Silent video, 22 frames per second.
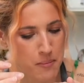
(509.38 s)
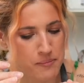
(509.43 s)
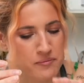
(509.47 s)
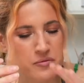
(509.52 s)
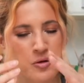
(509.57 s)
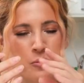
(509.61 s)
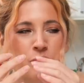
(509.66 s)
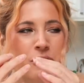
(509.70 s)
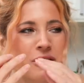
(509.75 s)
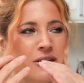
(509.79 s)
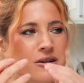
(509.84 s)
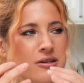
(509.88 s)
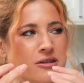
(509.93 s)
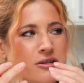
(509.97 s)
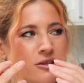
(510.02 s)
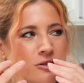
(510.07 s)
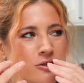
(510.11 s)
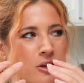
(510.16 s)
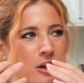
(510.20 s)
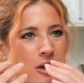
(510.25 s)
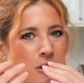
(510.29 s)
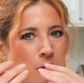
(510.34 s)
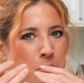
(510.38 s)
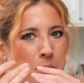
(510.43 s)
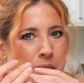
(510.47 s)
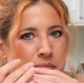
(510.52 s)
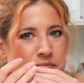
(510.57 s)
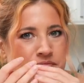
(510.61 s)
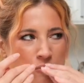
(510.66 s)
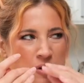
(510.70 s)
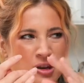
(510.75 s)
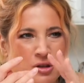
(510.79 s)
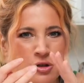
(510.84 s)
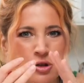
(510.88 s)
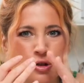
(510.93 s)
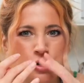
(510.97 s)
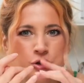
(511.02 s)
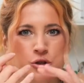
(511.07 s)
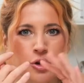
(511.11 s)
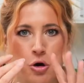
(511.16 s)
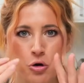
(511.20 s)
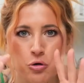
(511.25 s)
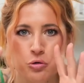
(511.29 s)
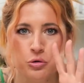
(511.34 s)
The breading is like
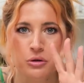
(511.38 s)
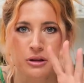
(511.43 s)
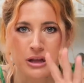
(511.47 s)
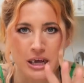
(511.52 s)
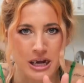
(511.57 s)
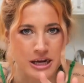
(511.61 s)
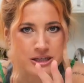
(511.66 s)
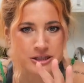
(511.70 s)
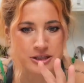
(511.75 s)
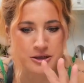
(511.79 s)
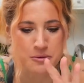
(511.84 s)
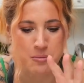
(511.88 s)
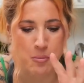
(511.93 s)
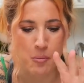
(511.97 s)
so light.